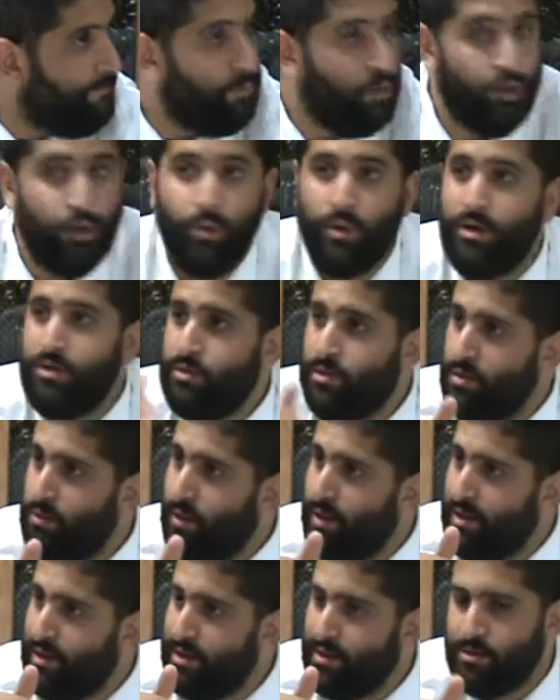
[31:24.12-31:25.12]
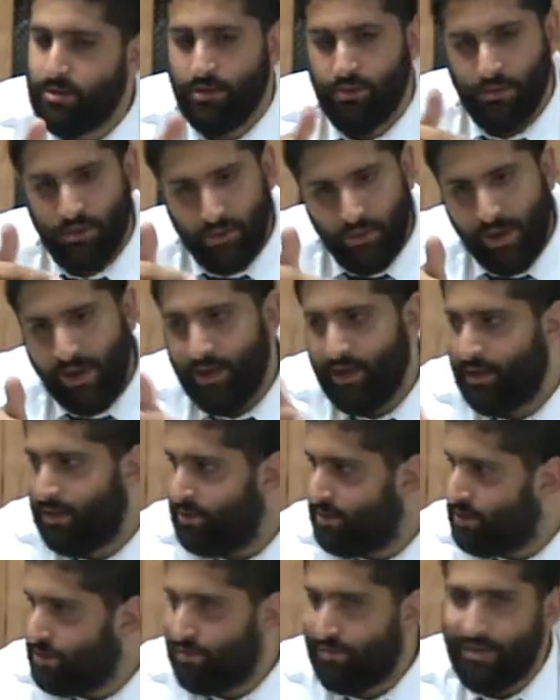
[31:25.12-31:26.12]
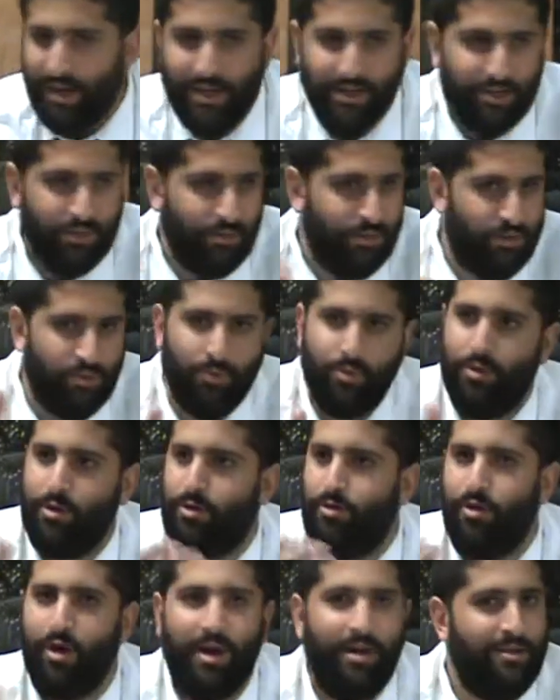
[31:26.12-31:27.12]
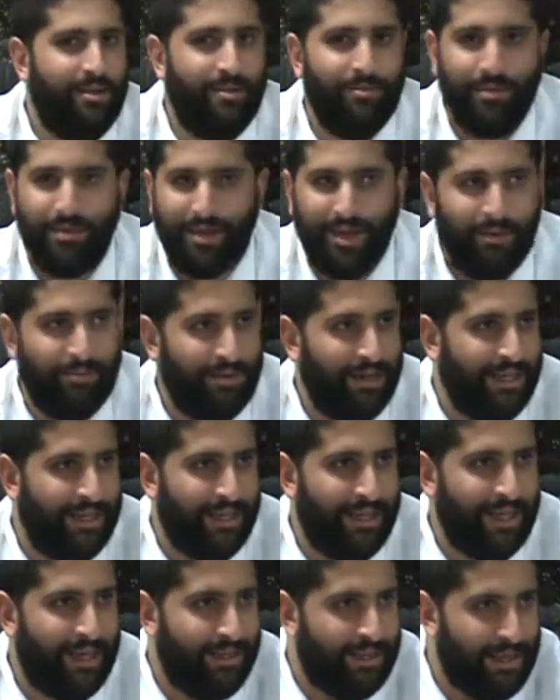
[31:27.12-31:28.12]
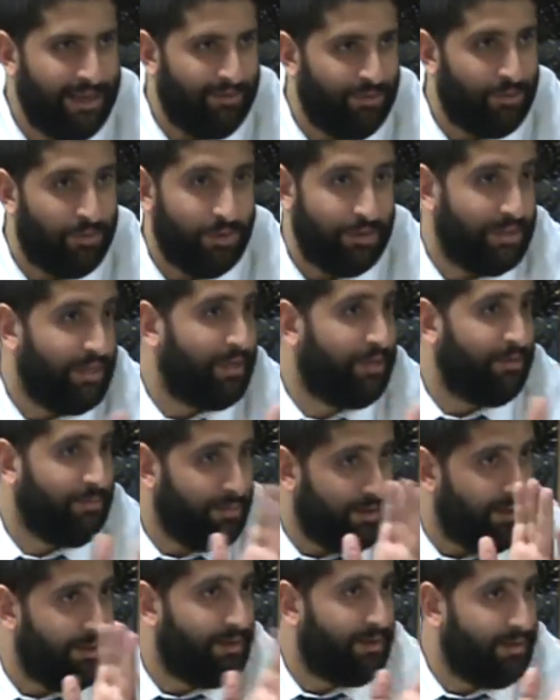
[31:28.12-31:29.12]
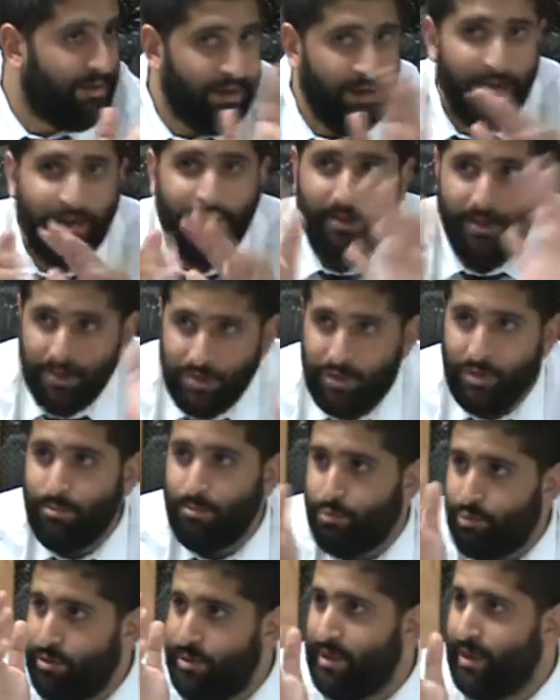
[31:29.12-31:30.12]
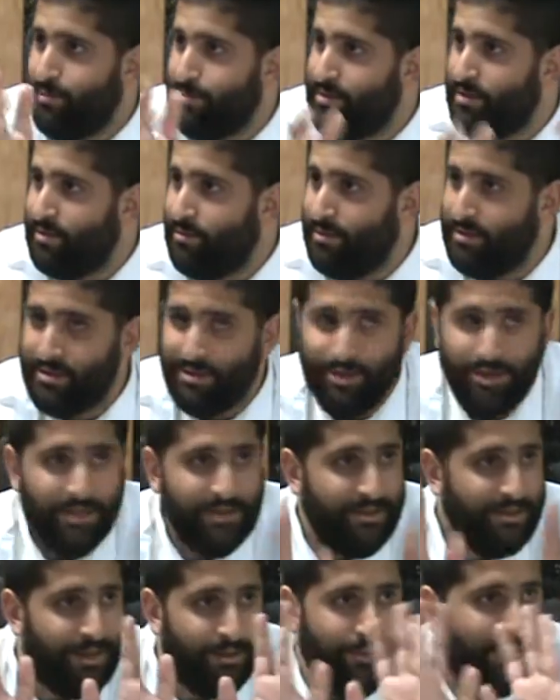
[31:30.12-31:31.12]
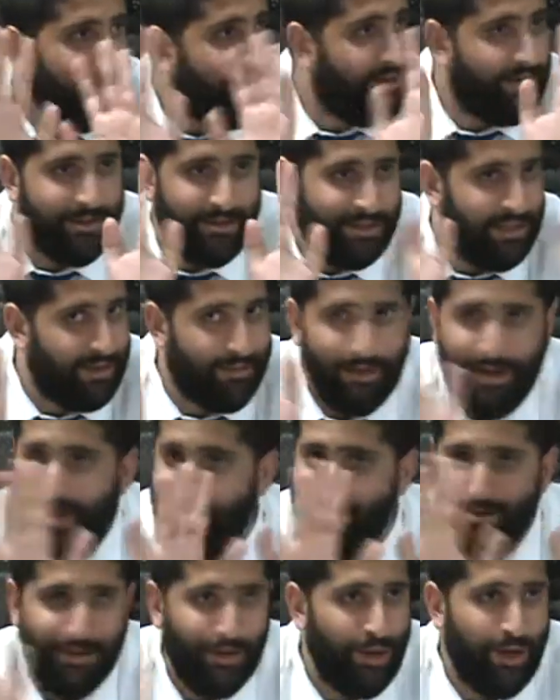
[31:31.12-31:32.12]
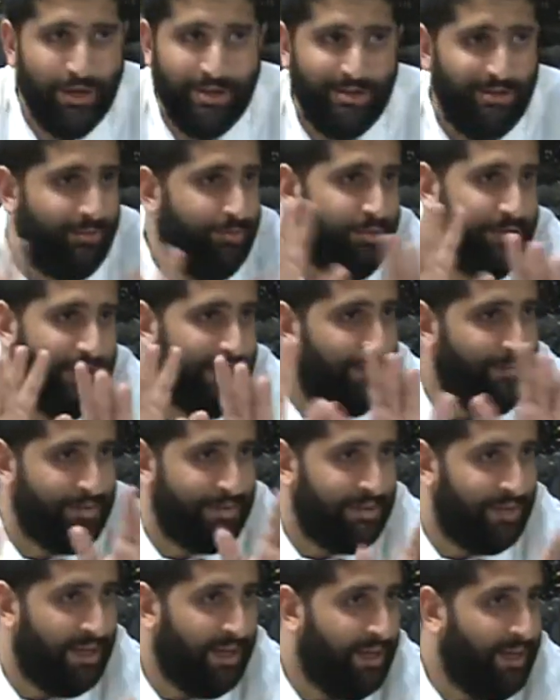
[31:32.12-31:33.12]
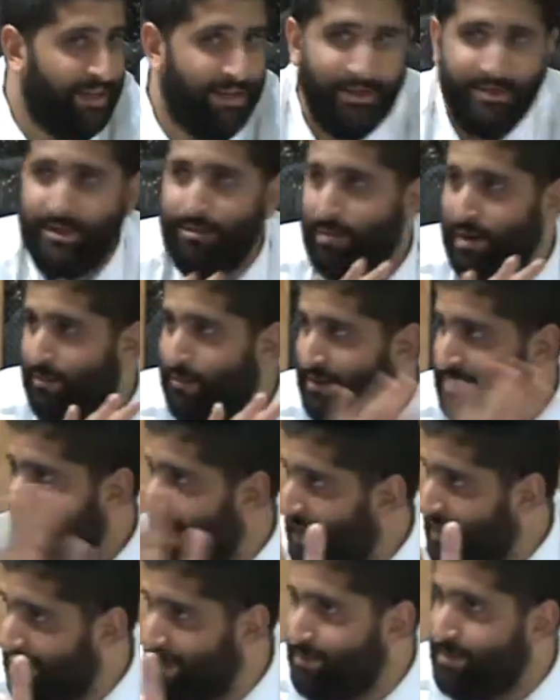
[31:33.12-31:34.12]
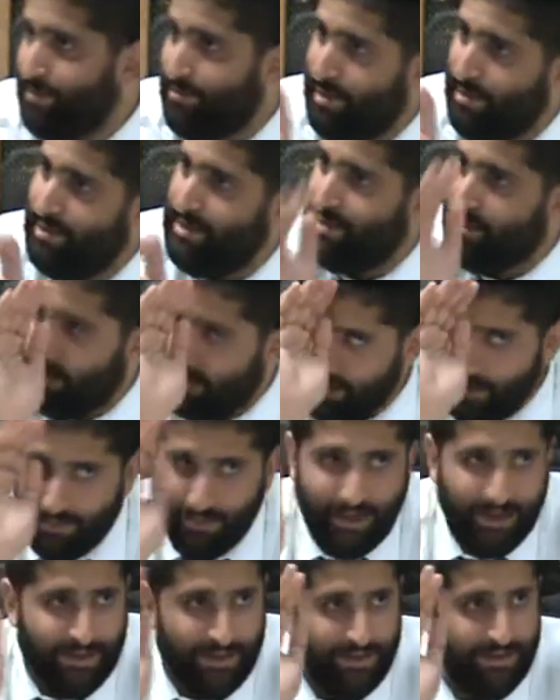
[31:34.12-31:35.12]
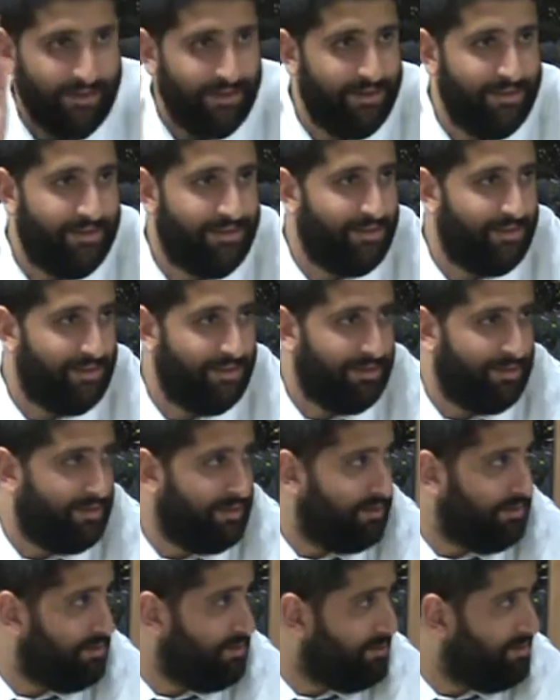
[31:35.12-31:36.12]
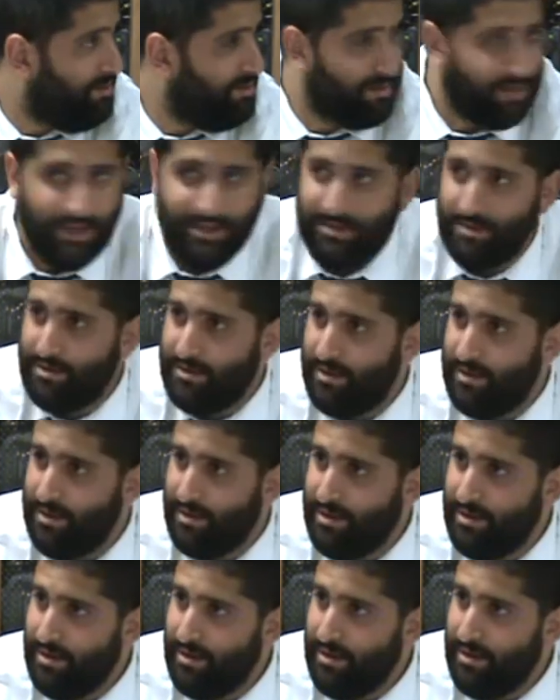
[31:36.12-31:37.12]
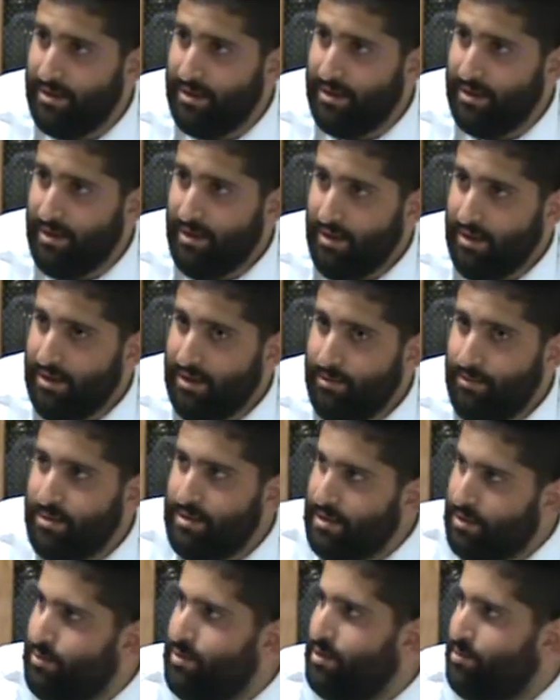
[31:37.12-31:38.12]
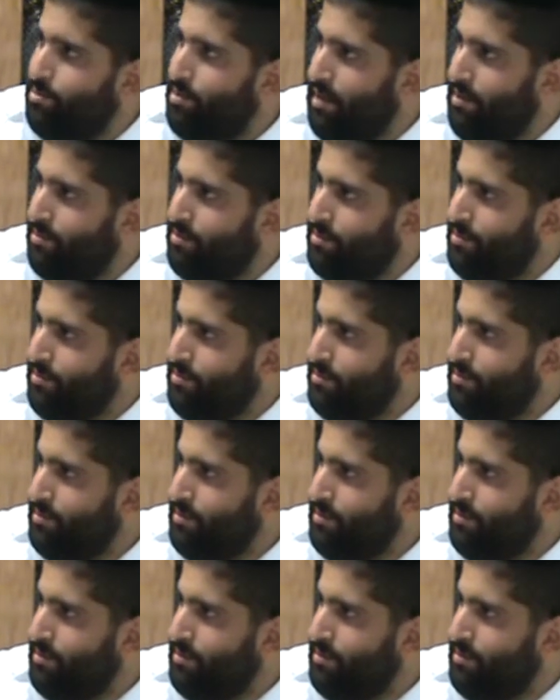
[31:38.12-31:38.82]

You want to do a wedding? So do a wedding in such a fashion which would require them to come get a get afterwards. That could be there. Sort of prenups that have been suggested. I'm not here to stick my head in the laws of prenups, and there's some rabbis like them, some rabbis don't. I'm not here to discuss this. This is a real problem.